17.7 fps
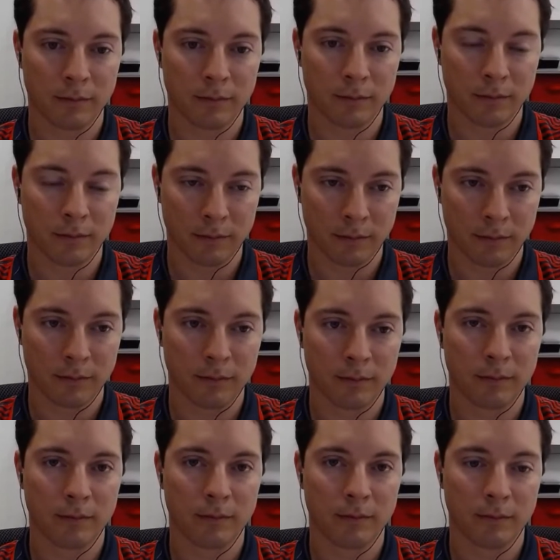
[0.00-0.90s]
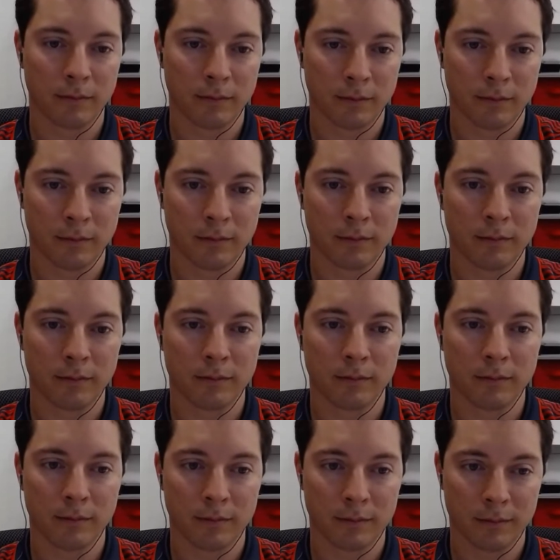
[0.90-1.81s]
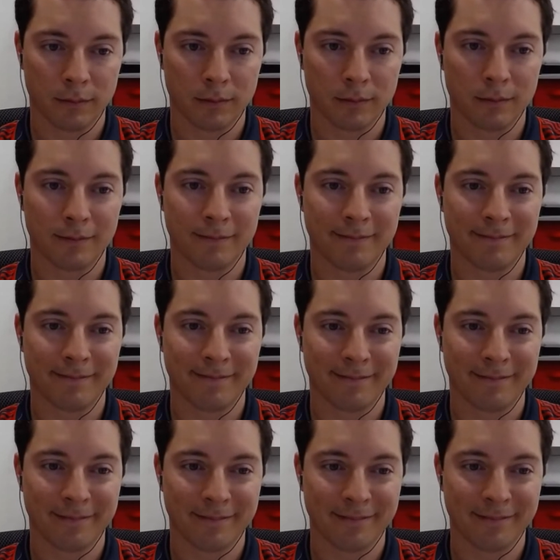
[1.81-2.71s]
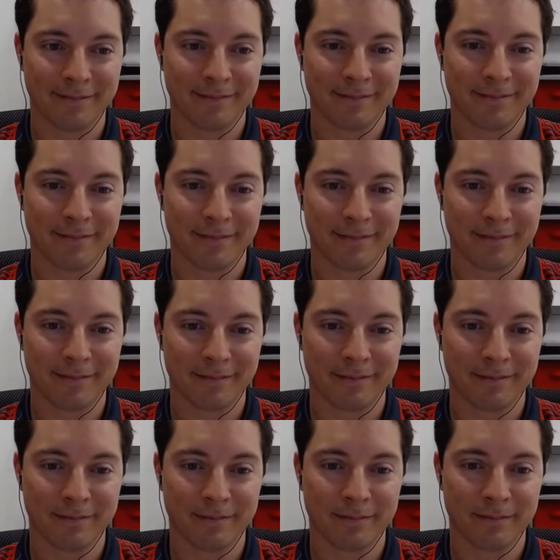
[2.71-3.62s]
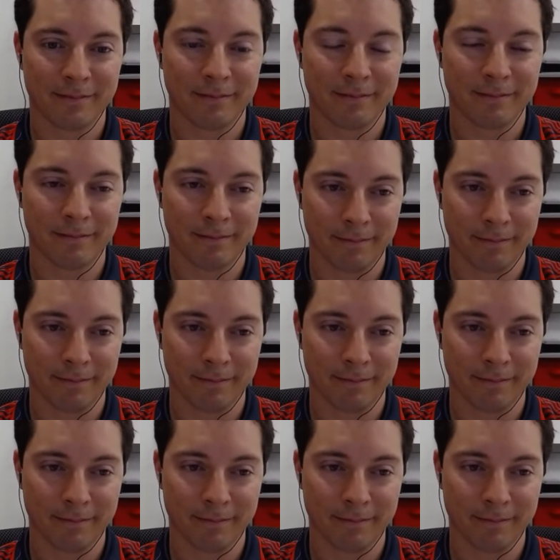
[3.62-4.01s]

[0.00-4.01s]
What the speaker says: (silent)